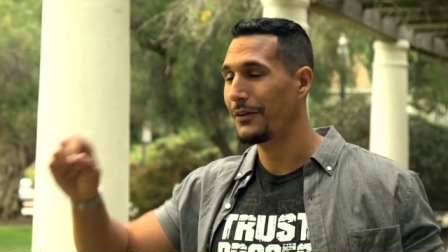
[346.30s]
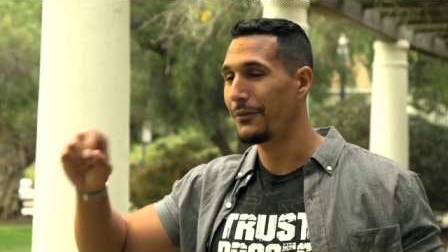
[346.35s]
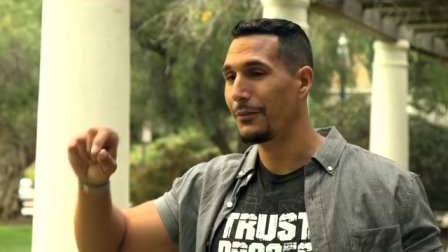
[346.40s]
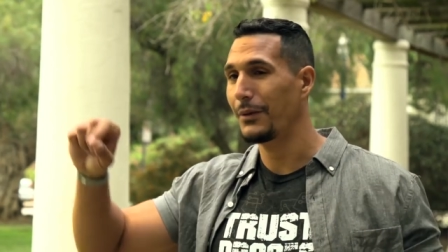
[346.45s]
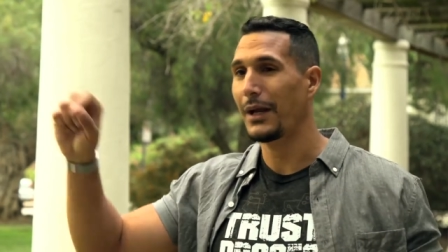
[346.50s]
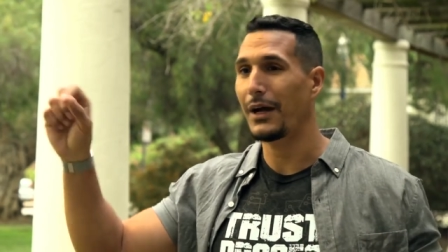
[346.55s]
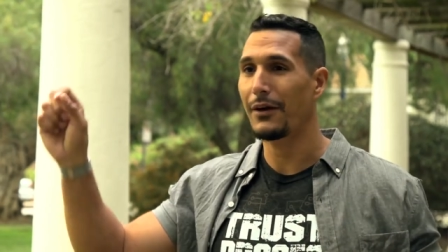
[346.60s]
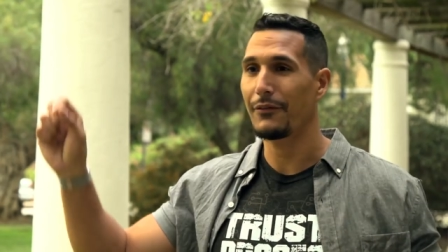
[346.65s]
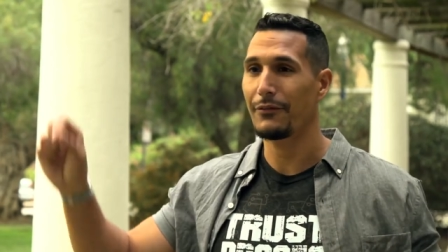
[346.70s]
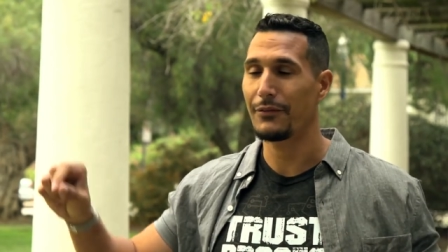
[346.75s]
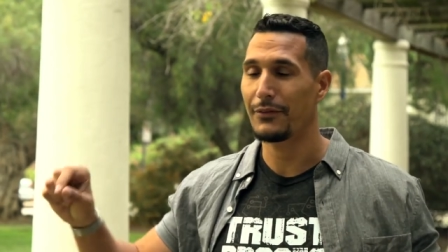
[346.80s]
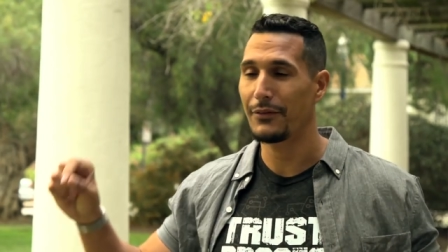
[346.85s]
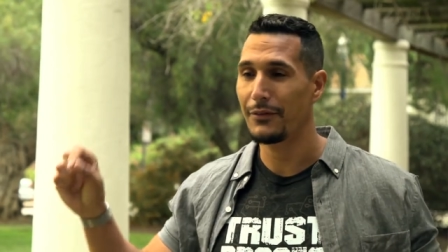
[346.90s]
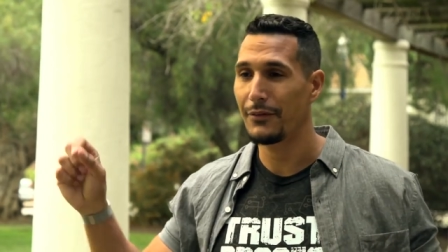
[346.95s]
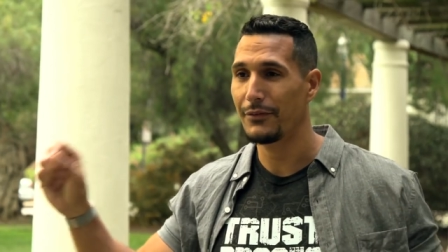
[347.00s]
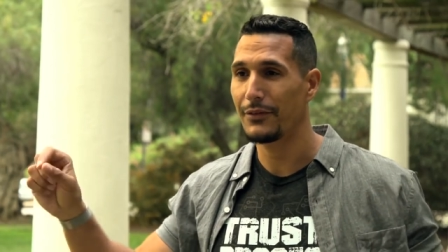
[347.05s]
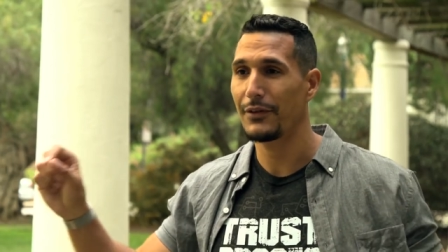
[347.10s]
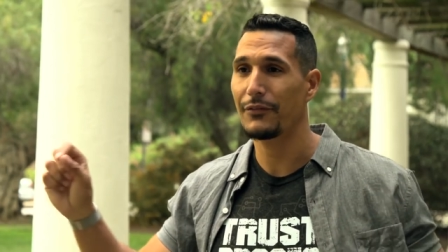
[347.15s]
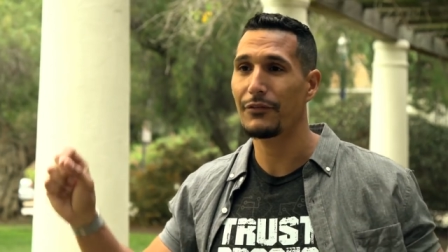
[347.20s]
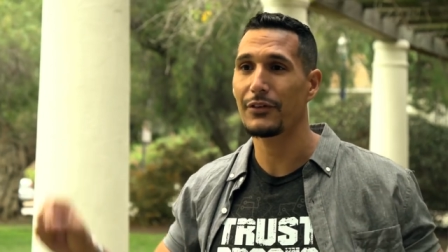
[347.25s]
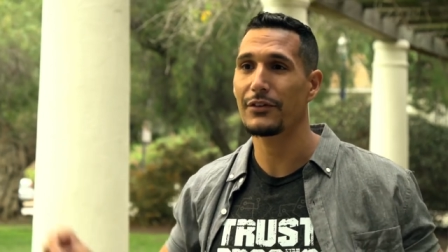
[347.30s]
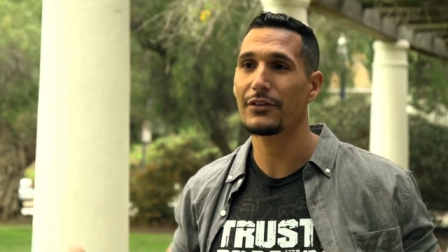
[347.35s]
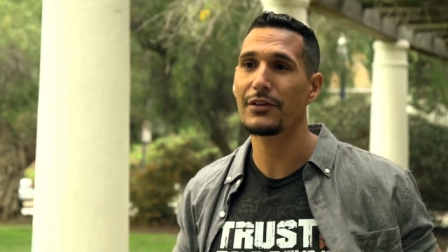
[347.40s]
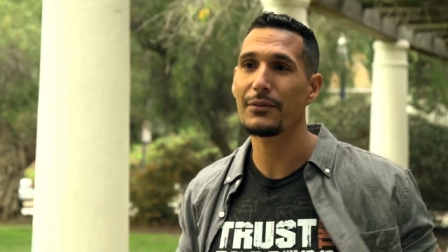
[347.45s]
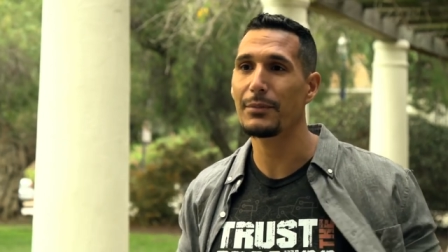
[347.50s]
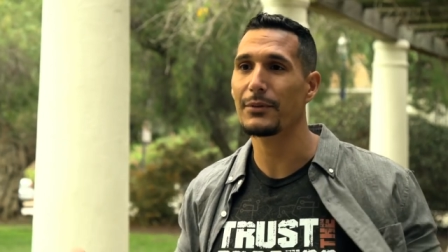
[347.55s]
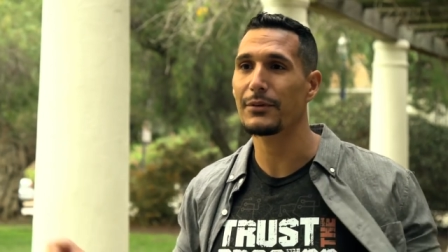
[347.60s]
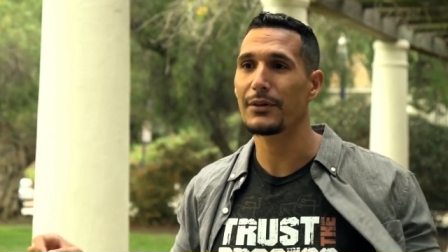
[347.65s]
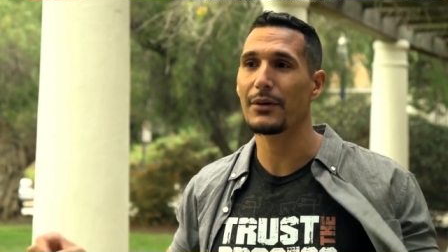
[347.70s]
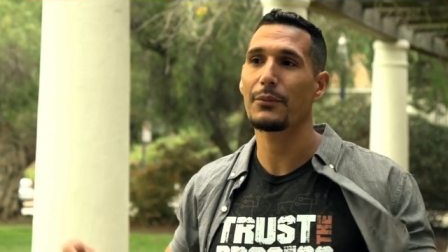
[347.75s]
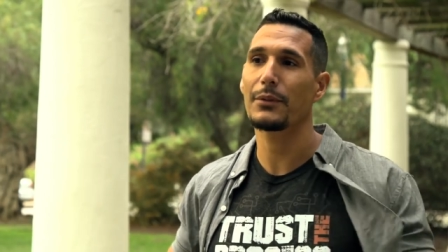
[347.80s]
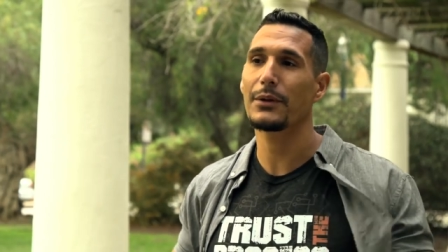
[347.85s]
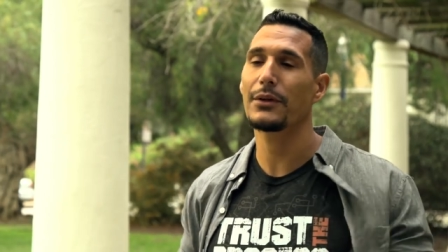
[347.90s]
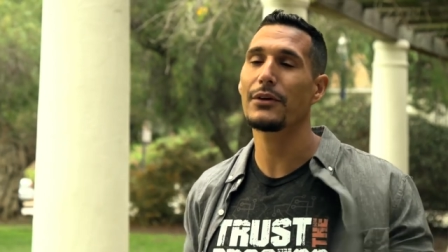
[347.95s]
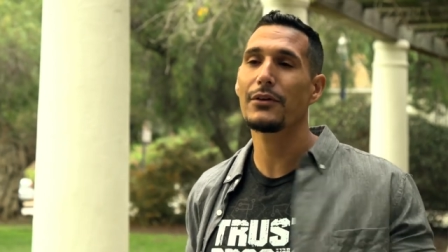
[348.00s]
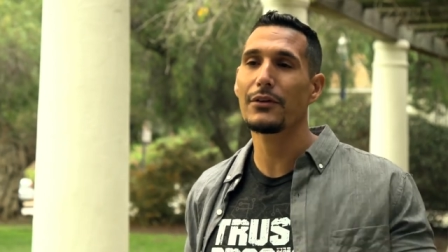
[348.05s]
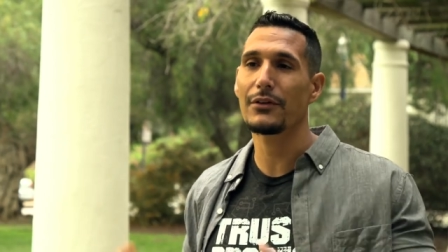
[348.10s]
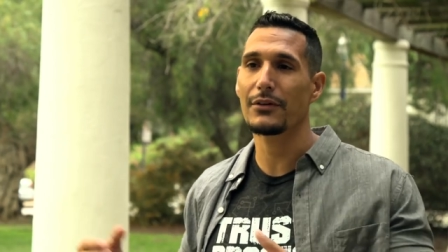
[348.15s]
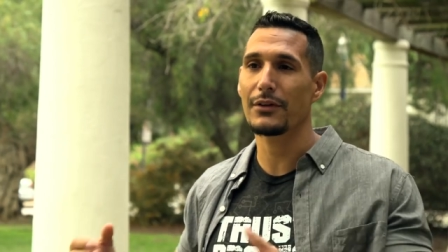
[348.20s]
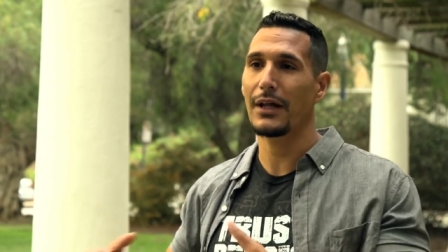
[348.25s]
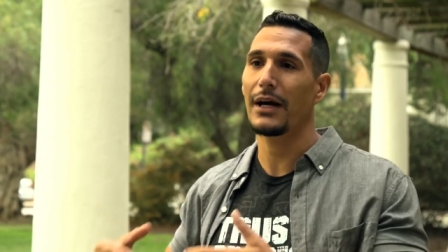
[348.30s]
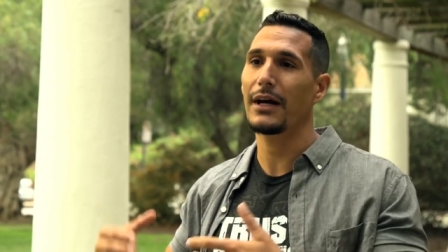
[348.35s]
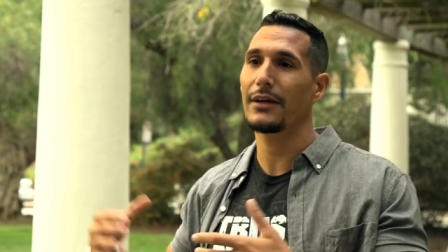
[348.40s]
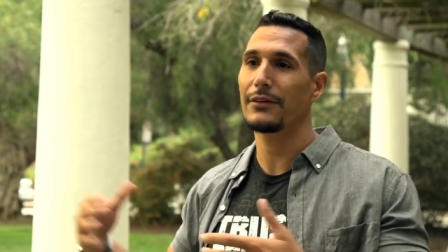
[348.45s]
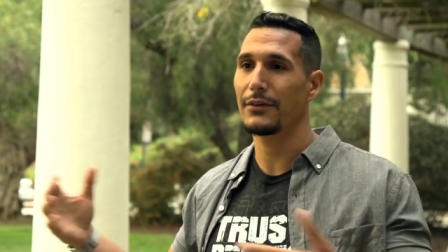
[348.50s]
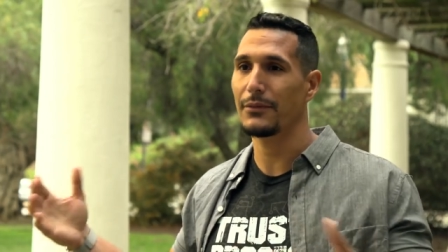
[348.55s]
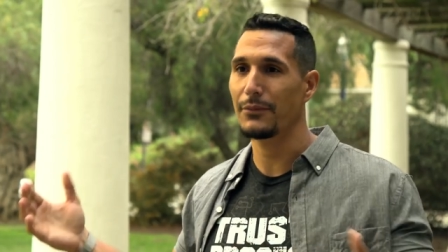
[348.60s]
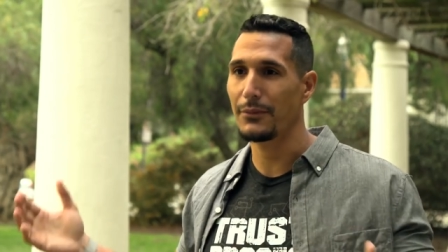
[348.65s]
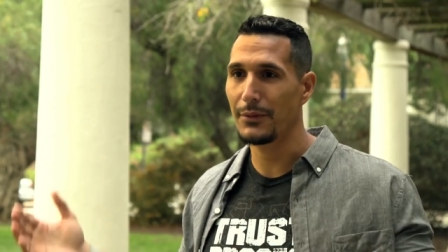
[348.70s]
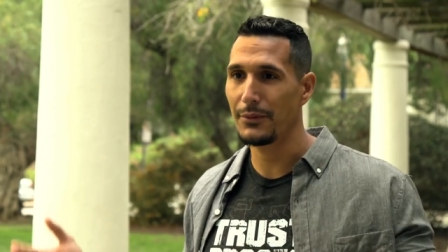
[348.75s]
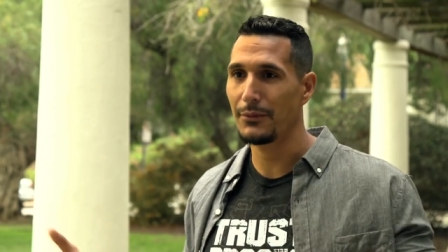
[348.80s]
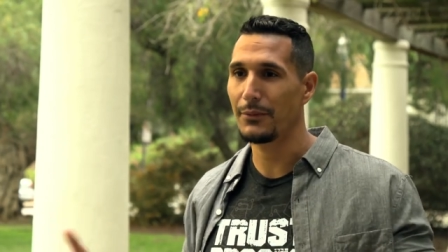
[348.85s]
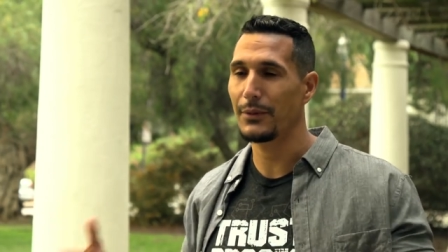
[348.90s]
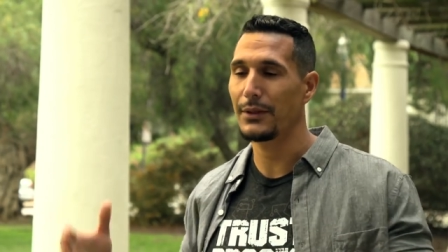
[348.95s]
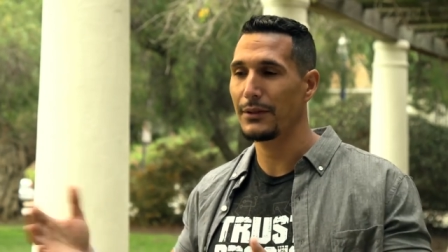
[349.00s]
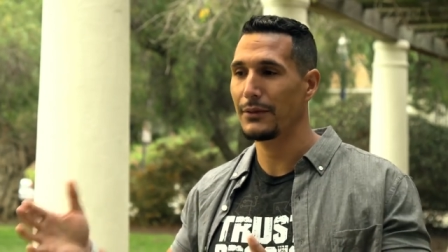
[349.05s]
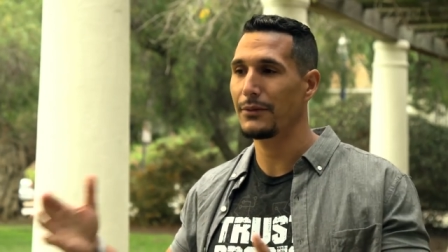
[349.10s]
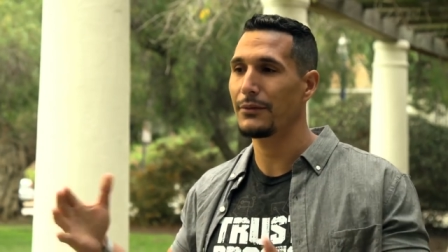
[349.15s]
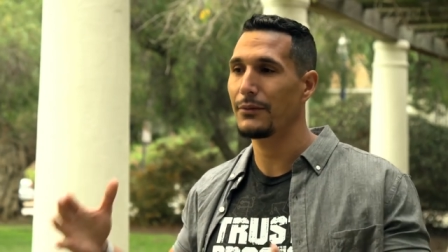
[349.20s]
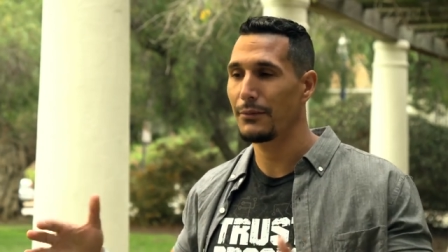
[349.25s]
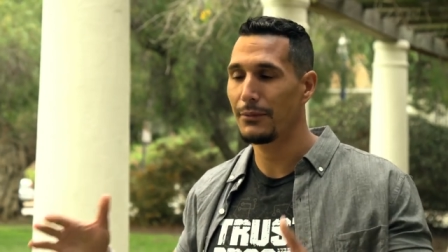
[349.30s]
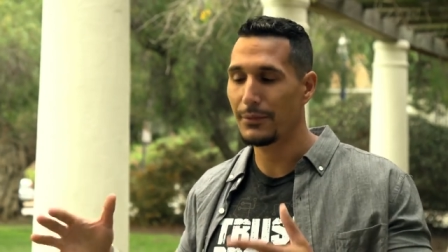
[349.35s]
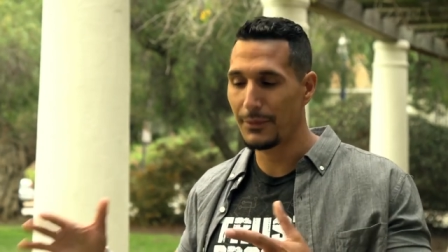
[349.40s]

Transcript: we have different symbols that we utilize, and we